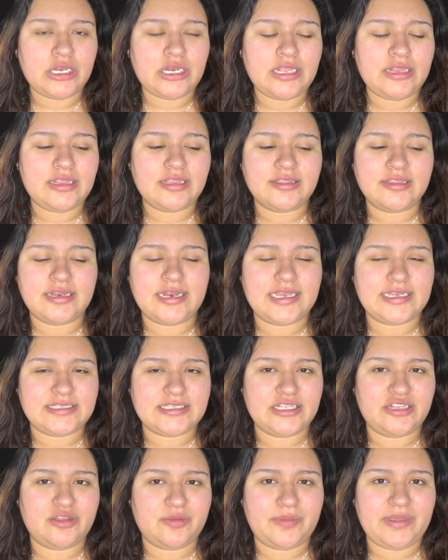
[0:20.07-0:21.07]
and then the next
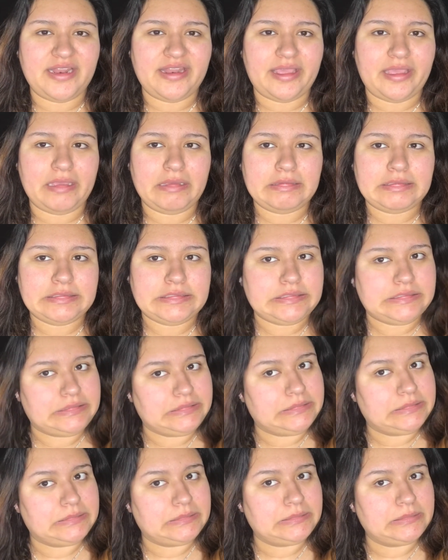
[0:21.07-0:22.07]
day they'll be like ugh,
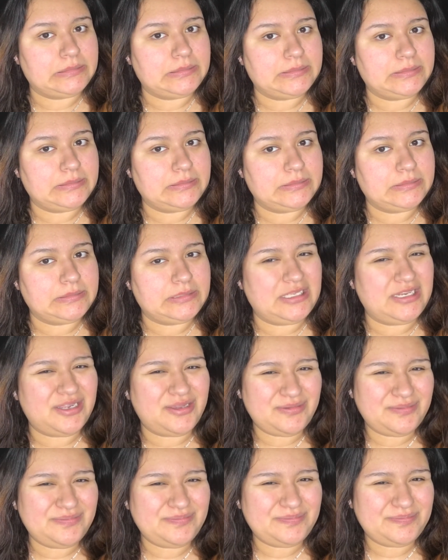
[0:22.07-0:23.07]
you know.